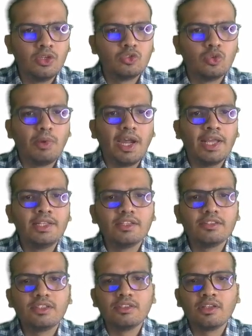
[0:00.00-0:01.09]
So by
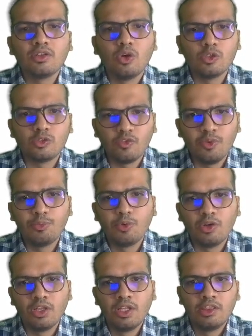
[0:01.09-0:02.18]
increasing the cost of
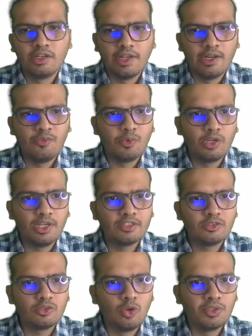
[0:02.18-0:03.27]
import, the tariff
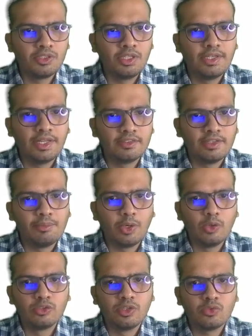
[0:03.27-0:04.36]
protects domestic textile
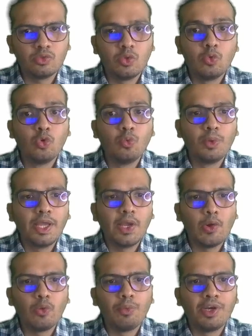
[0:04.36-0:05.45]
producers who may
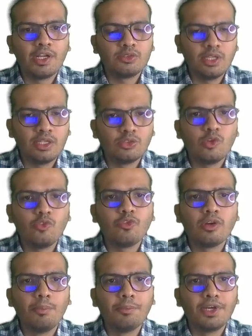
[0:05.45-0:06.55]
have a better chance of
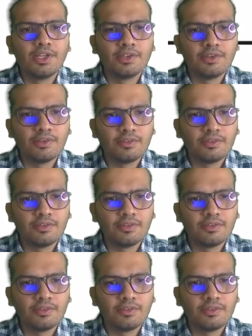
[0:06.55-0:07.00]
competing.